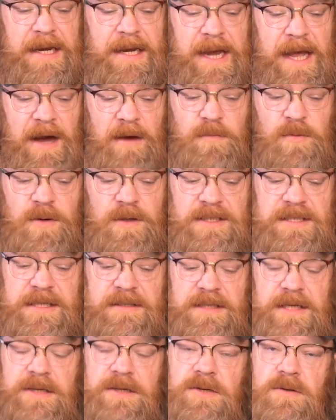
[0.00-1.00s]
and now Brooks
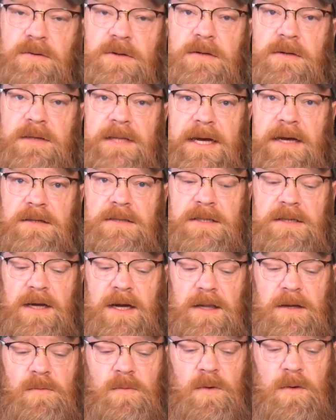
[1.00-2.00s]
has a
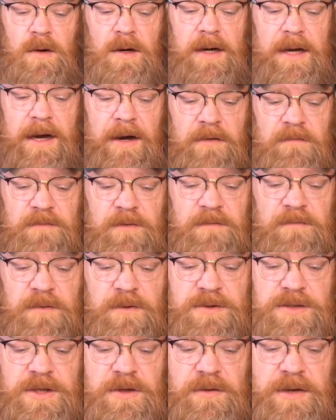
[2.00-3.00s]
$200,000 warrant out for
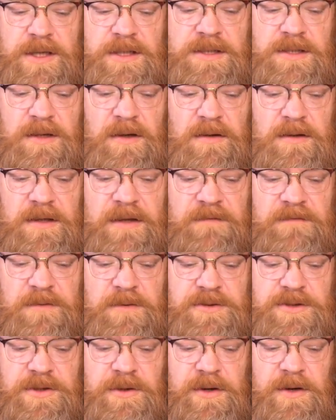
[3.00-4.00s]
first degree assault and
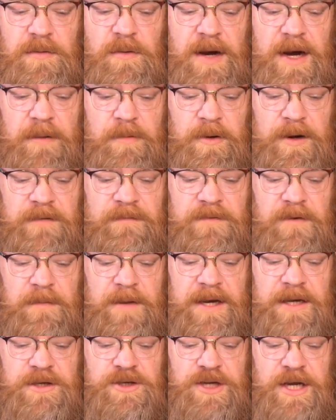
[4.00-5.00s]
first degree robbery from
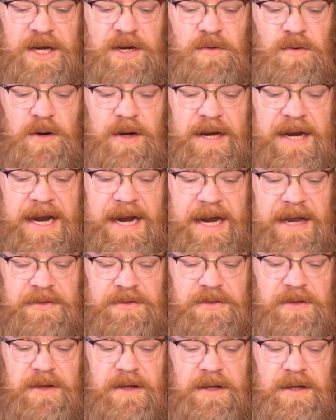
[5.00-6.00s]
a January
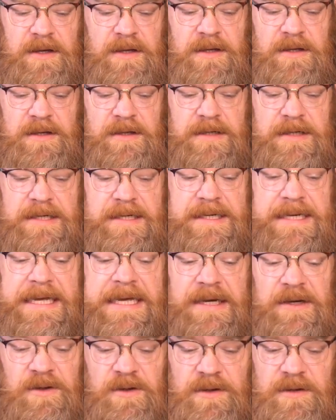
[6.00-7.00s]
8th
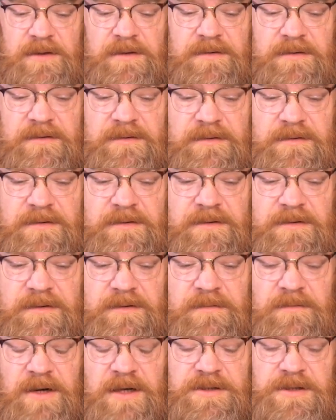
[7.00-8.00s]
deal,
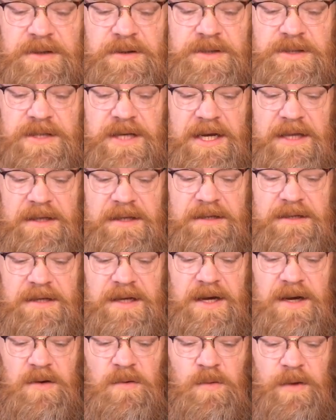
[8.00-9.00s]
prosecutors say, that
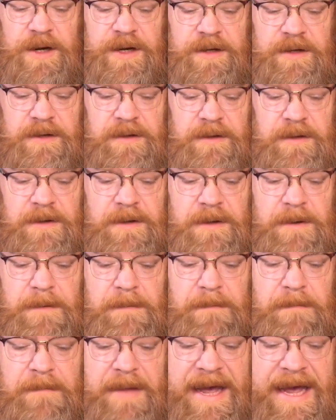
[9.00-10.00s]
uh, went
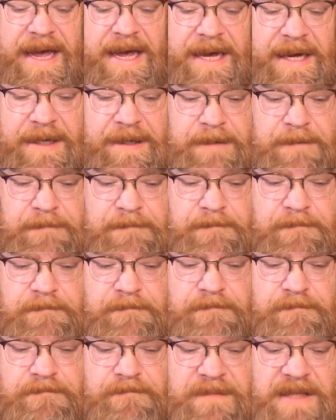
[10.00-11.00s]
bad.
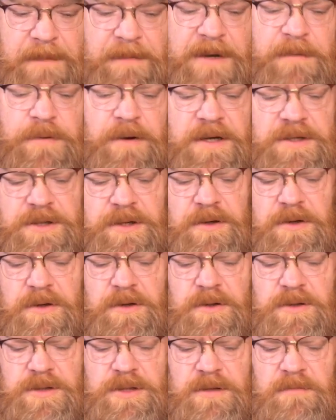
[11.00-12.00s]
Deputy Prosecutor
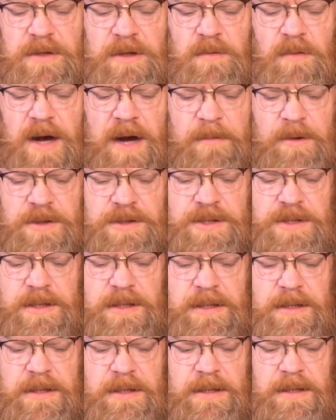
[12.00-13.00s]
Kristen McRoberts